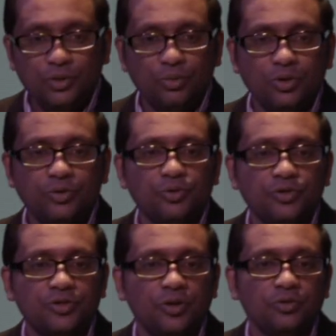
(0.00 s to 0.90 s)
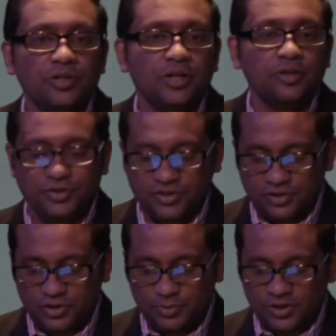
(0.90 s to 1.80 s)
You won't throw stone at other
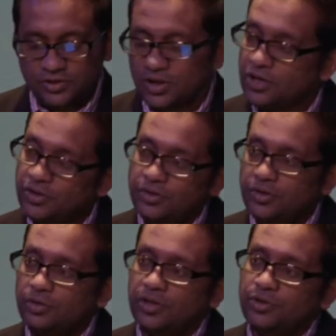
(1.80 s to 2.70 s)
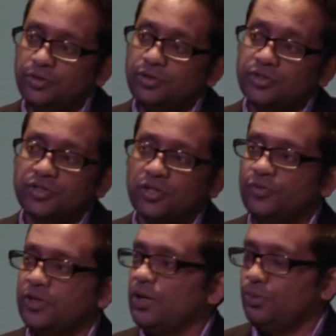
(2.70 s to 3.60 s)
sinners because you know that you yourself
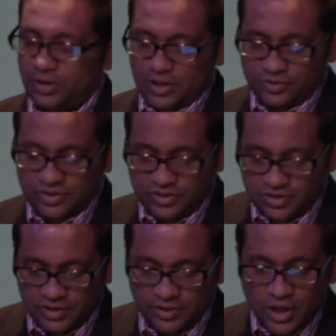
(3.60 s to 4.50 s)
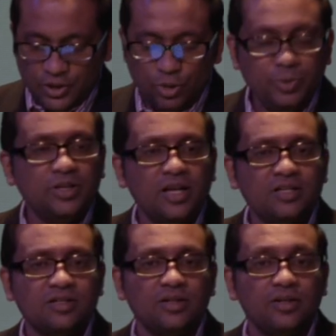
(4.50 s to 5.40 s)
are not without sin. You'll be
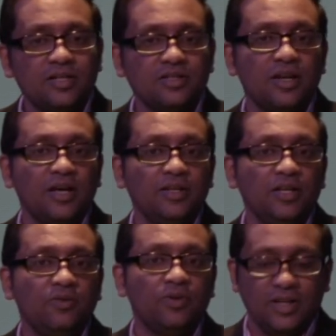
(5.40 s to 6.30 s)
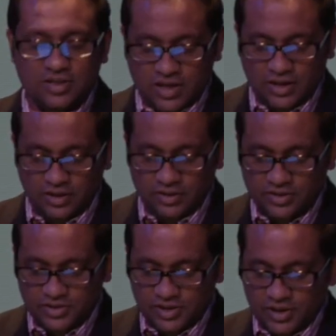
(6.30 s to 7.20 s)
less, less naive and less
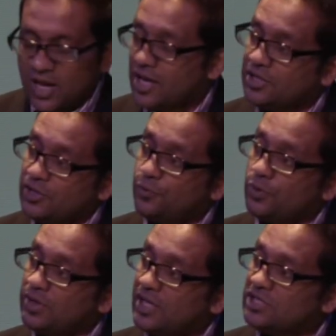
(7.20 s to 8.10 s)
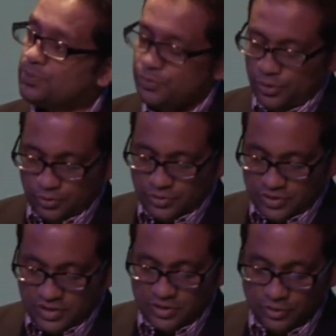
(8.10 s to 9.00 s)
idealistic and therefore less prone
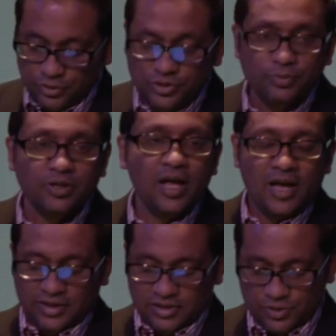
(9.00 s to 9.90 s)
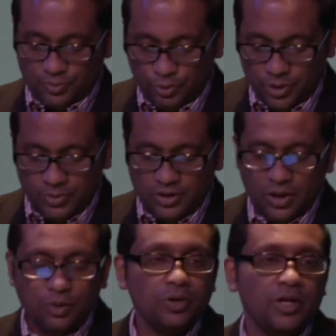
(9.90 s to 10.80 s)
to disillusionment and disappointment
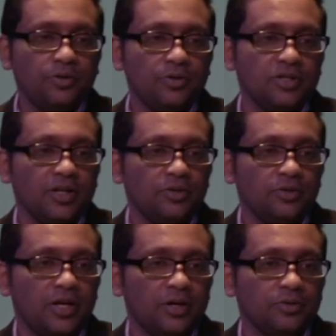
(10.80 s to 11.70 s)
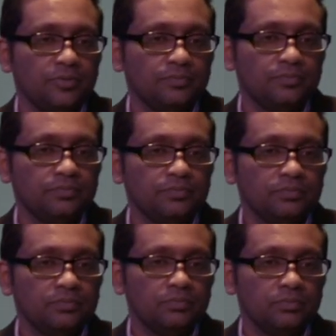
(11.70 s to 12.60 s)
when others let you down.
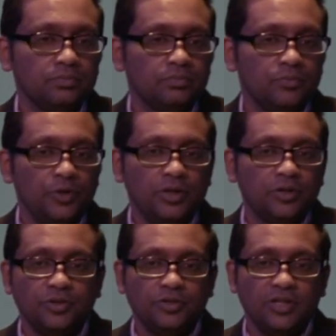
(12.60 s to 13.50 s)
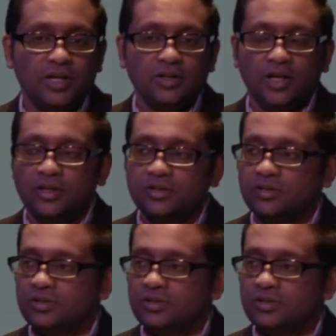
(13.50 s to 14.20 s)
You need to understand that